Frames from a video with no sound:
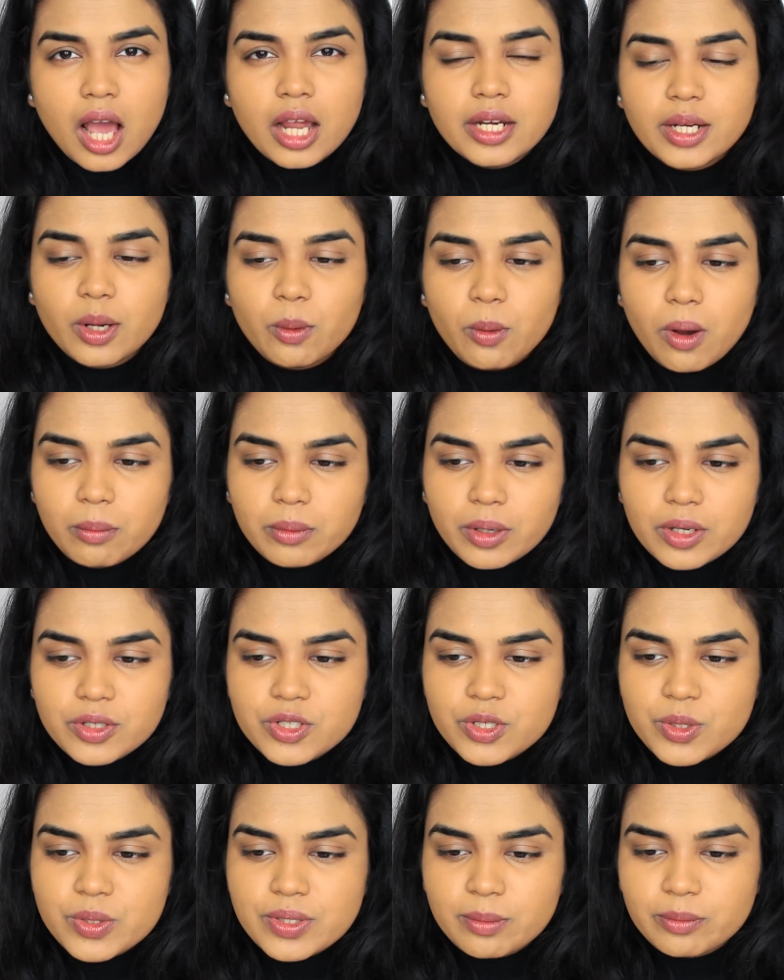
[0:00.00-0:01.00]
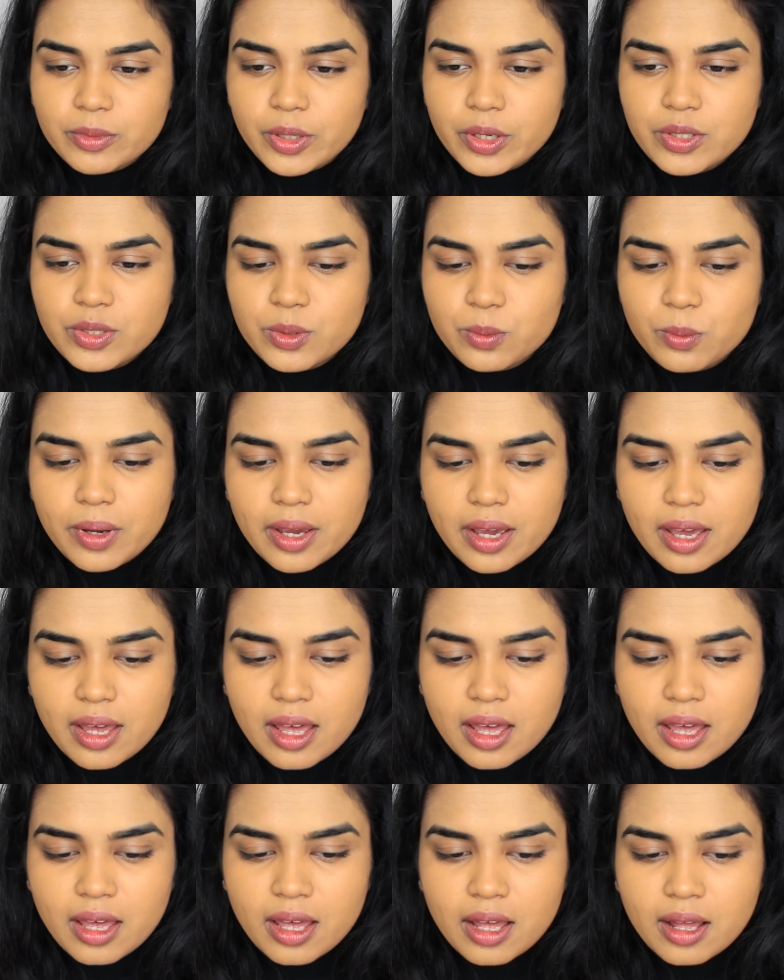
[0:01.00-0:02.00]
Now what I'm going to do is I'm going to
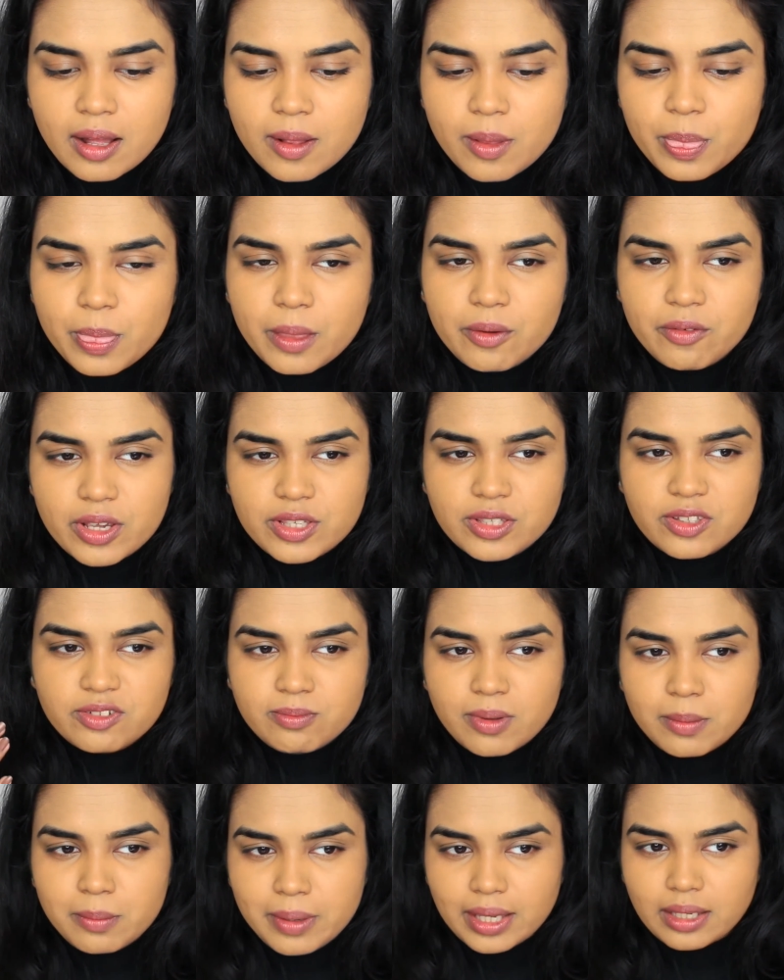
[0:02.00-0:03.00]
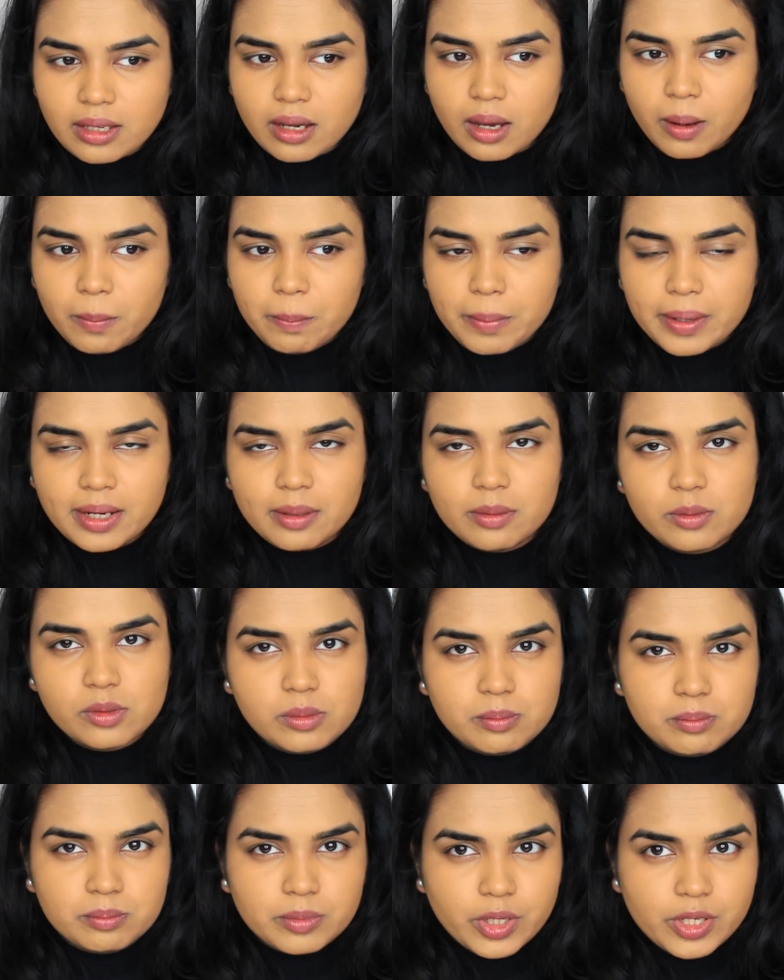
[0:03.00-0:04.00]
wear the rest of my makeup, and I'm
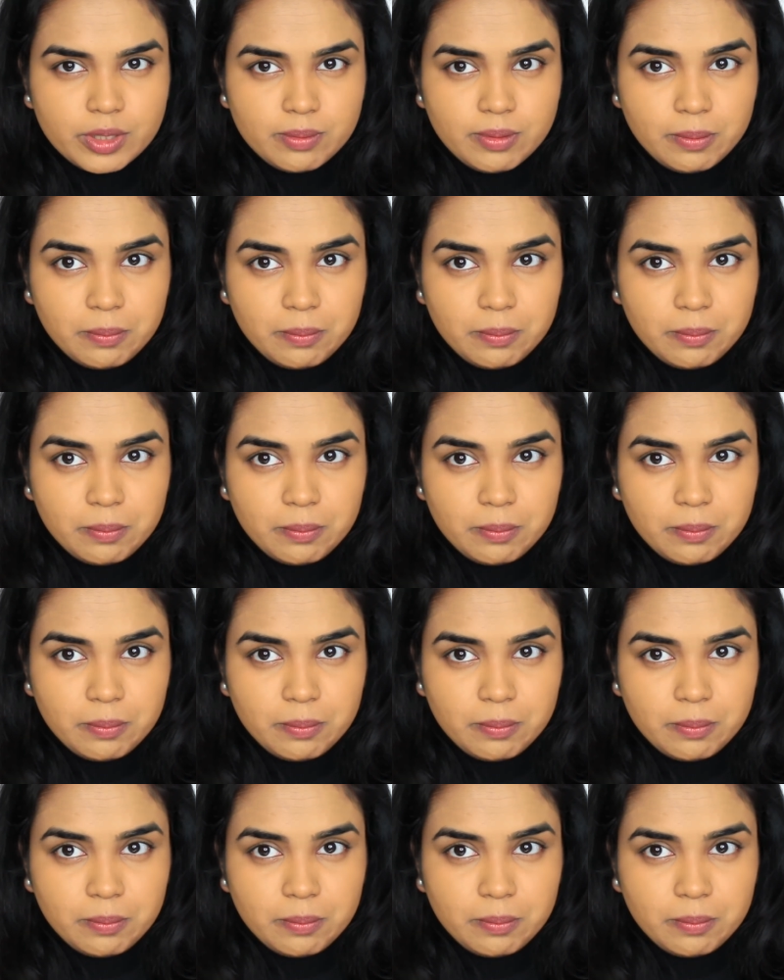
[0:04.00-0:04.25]
going to be